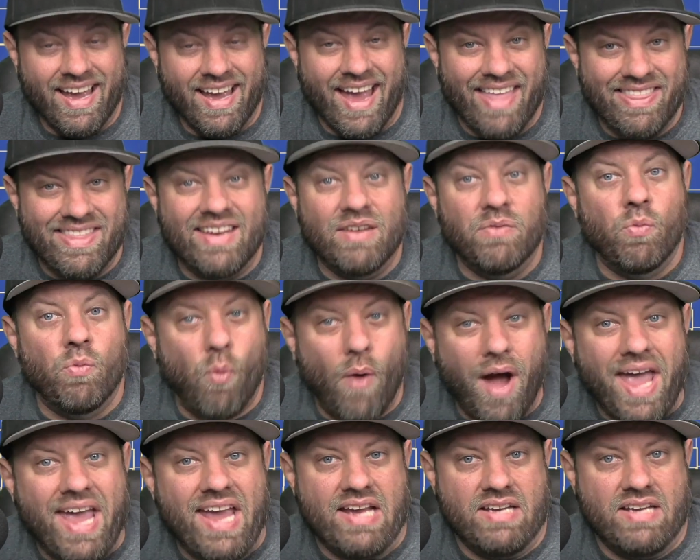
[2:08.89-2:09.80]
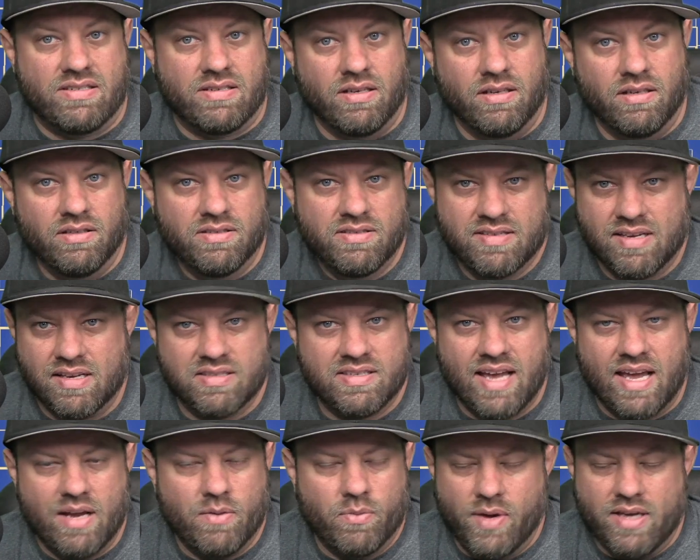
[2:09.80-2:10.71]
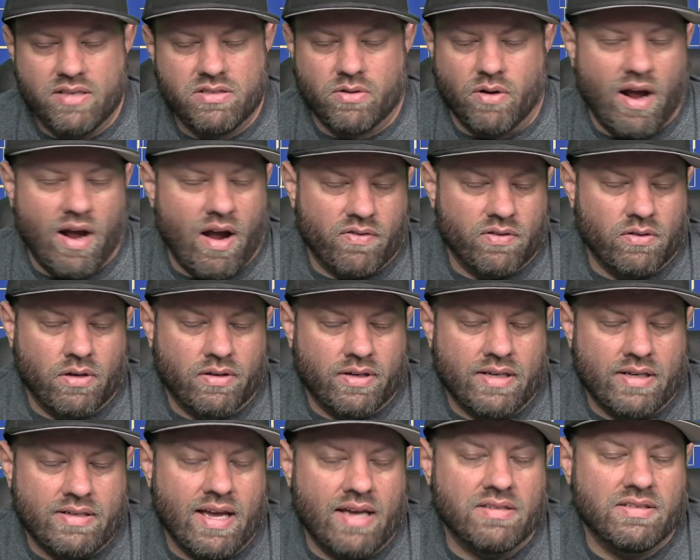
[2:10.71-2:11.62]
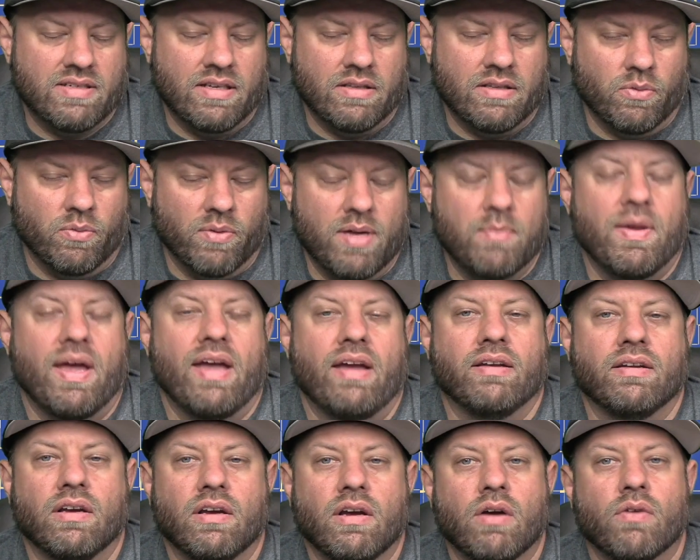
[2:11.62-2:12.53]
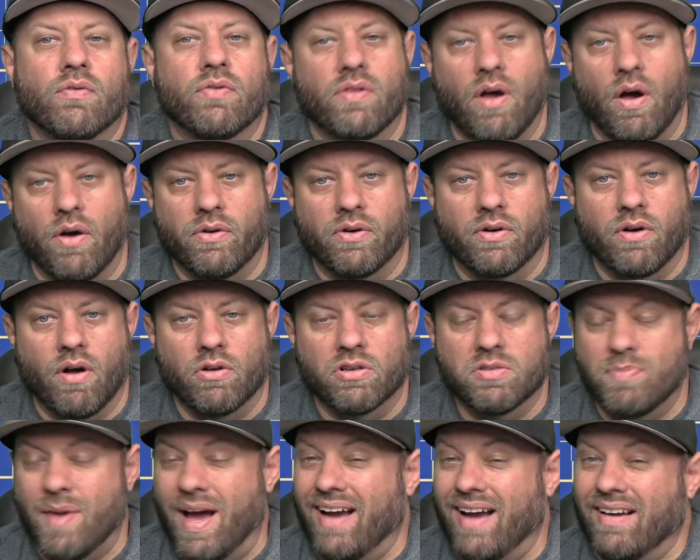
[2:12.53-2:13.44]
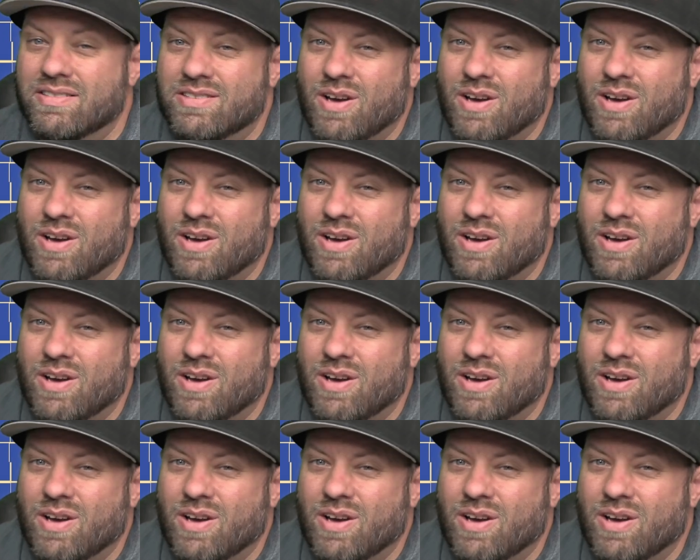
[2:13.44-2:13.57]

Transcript: and then wait six to eight weeks or however long it takes to get the rebate for the $100 back.